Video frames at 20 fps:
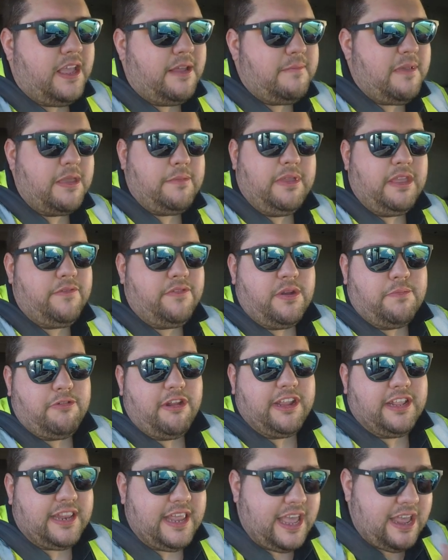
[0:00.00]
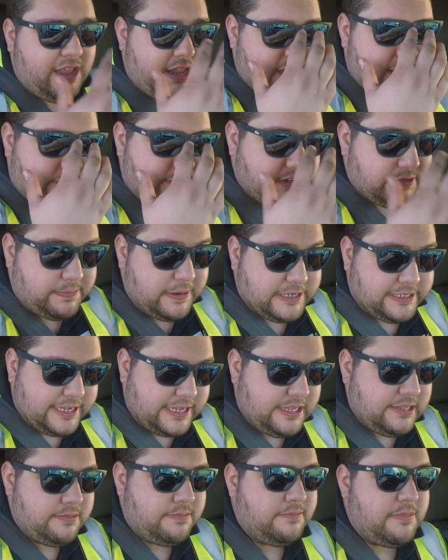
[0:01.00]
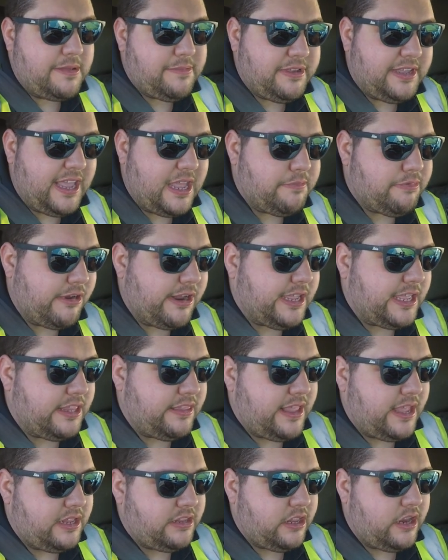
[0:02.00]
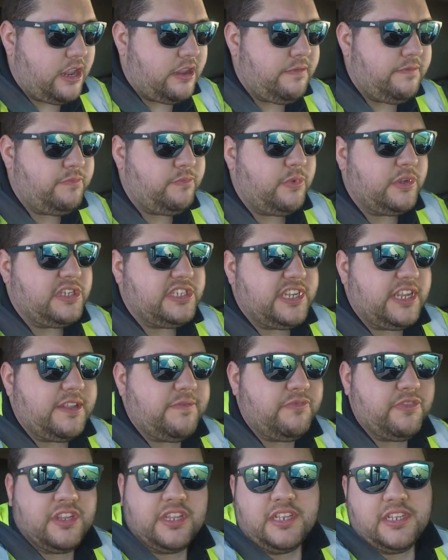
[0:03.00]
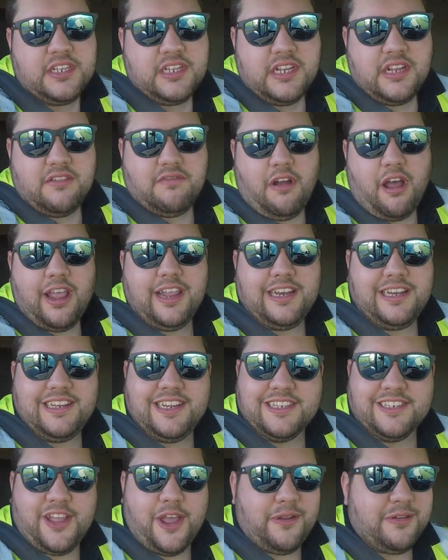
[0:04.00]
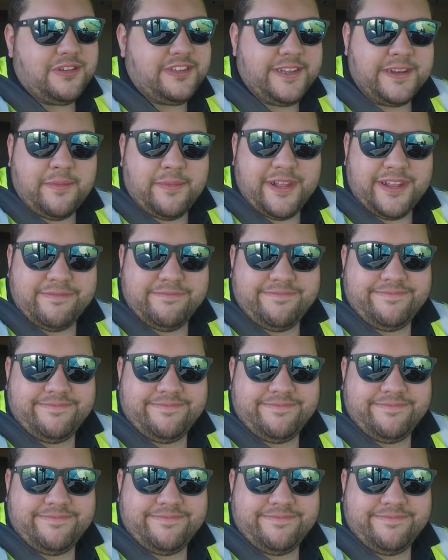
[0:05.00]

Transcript: Maybe even a break there if it's busy. Maybe get a break in there, don't know, we'll see. Right, let's go, see you in a bit.